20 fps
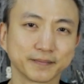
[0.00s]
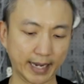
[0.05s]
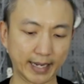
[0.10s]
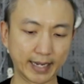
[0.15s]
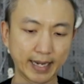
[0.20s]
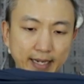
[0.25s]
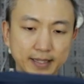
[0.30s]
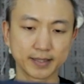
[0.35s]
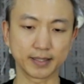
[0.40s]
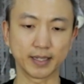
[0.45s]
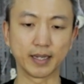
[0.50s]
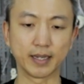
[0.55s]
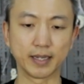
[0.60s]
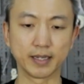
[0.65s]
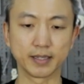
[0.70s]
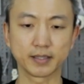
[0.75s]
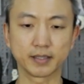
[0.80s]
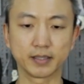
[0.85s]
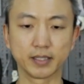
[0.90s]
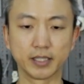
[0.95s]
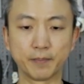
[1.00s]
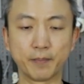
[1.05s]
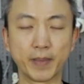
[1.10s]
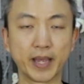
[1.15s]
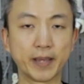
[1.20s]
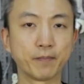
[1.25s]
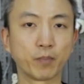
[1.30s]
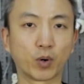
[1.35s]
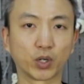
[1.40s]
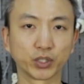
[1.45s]
And next is the
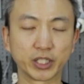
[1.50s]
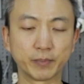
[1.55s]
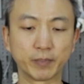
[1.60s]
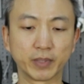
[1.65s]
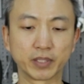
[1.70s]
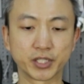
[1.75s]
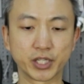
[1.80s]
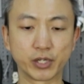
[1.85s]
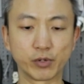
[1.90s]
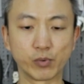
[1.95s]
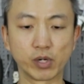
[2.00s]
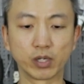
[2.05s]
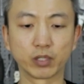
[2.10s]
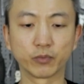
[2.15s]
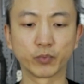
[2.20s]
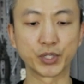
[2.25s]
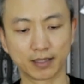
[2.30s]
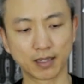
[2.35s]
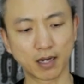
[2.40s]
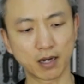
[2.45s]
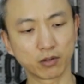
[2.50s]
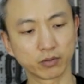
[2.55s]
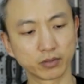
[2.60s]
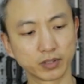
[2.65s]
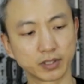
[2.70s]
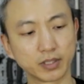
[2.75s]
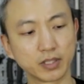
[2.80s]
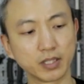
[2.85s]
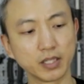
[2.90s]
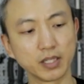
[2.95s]
main body material. Now
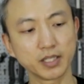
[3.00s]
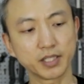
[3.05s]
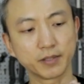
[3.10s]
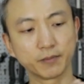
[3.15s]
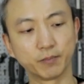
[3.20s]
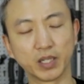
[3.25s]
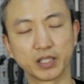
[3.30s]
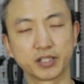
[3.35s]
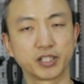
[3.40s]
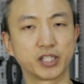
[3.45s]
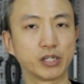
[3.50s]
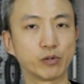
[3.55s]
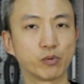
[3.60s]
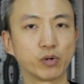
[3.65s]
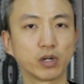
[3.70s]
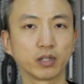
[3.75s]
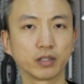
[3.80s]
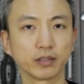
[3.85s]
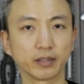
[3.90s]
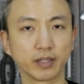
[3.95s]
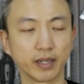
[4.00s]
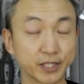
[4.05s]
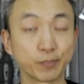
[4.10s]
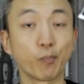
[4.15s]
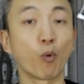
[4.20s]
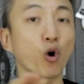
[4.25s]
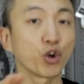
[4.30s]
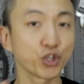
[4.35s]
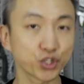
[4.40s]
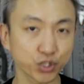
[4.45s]
this material is
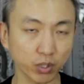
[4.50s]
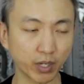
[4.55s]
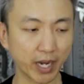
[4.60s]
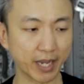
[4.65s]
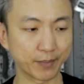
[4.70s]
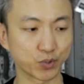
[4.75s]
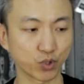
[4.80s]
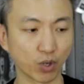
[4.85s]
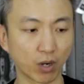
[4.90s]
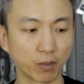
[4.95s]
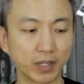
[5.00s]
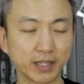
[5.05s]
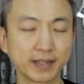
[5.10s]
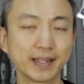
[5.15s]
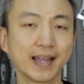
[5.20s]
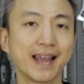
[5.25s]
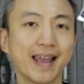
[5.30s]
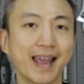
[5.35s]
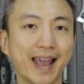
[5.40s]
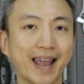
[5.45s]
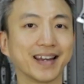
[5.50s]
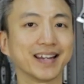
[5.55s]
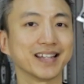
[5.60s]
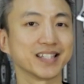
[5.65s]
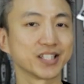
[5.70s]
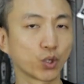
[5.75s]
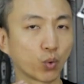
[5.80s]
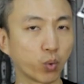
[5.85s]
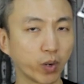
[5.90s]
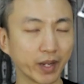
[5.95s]
moisture absorbent and
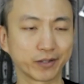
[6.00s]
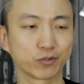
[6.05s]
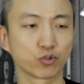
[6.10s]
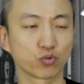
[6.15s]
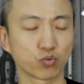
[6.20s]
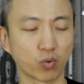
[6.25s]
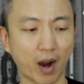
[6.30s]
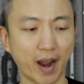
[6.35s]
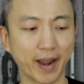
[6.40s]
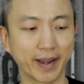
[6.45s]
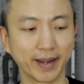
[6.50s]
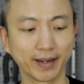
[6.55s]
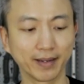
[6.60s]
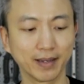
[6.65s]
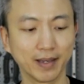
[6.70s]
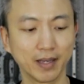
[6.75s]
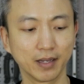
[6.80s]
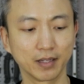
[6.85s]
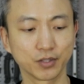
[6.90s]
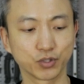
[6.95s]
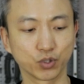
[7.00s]
it's quick drying.